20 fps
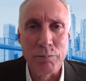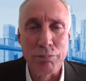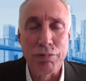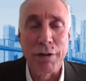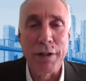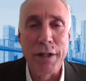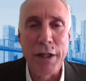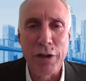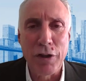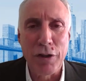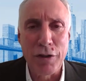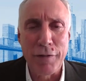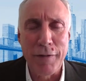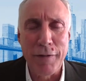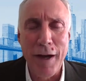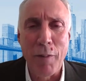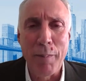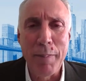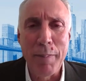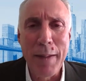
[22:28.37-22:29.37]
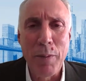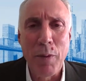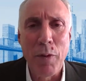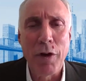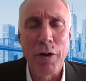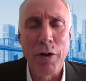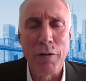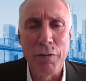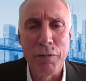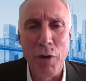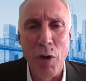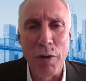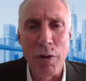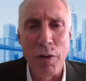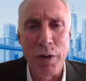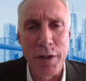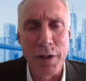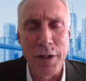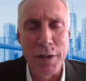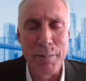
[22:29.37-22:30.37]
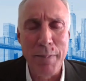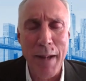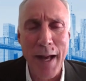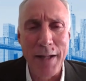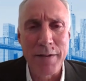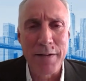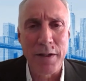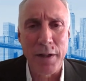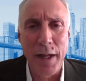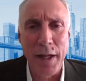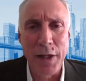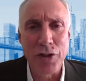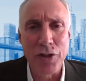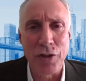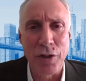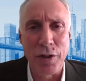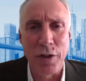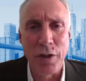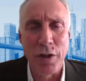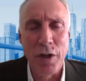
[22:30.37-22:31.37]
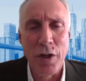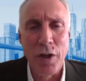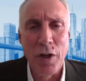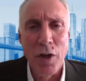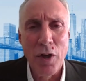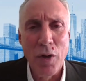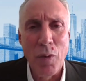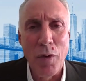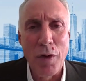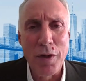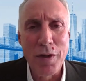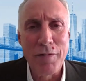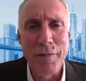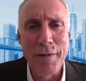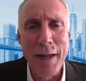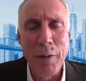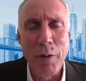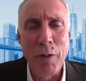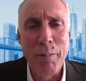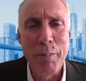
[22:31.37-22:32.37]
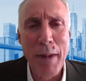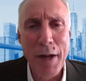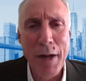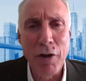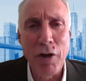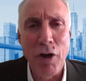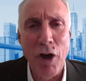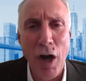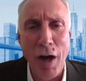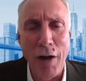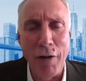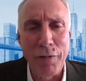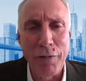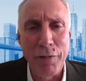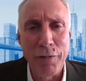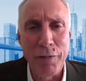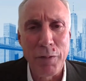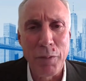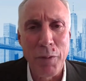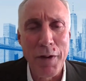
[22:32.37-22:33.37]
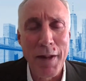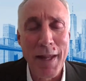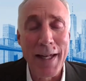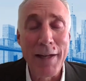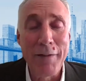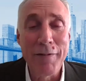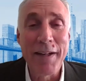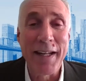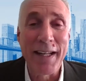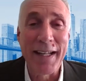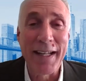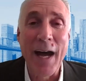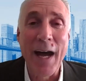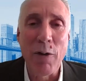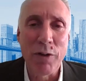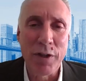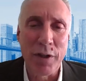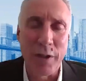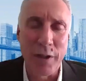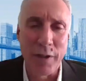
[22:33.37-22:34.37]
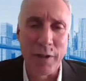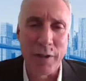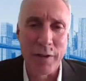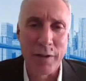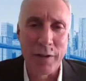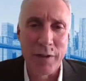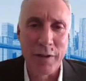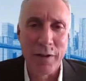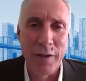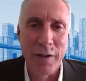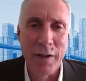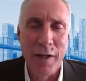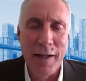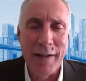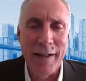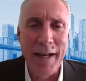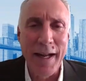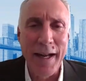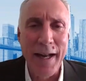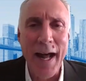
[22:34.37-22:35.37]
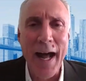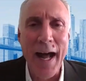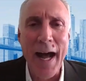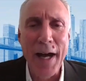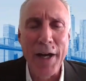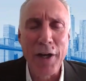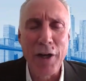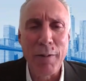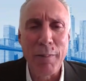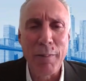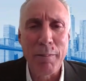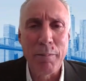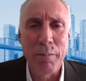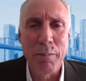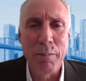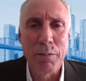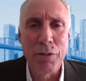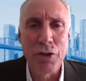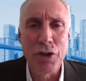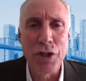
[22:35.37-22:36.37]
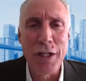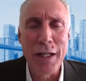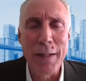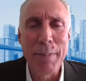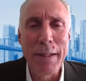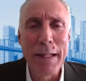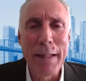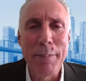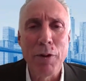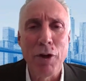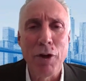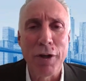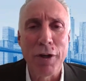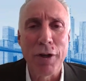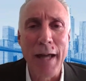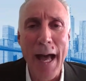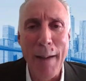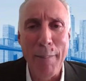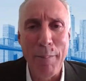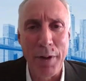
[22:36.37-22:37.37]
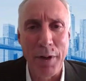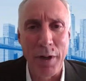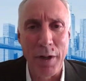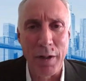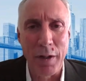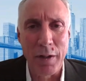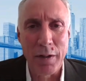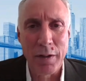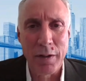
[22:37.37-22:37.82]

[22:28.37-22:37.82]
predictors of how people were going to vote in this past election was if they were better off, where they lived in a county that had a higher GDP per capita